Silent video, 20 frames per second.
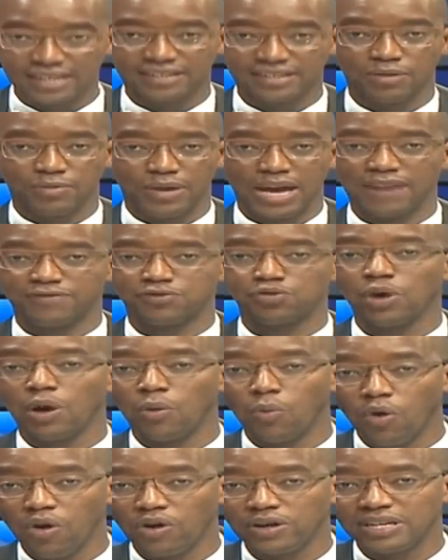And we have two
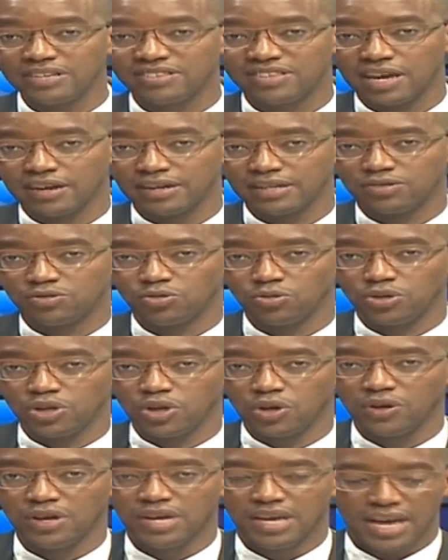awardees here in
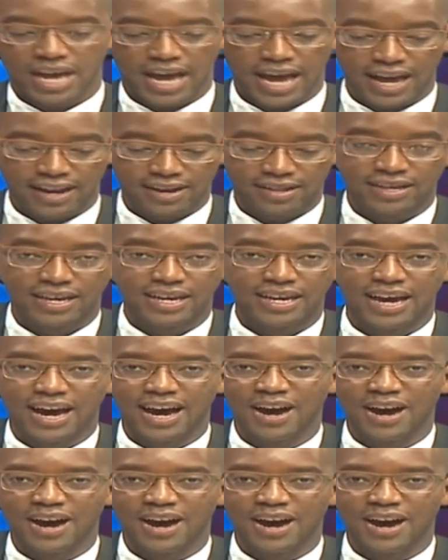studio, and they are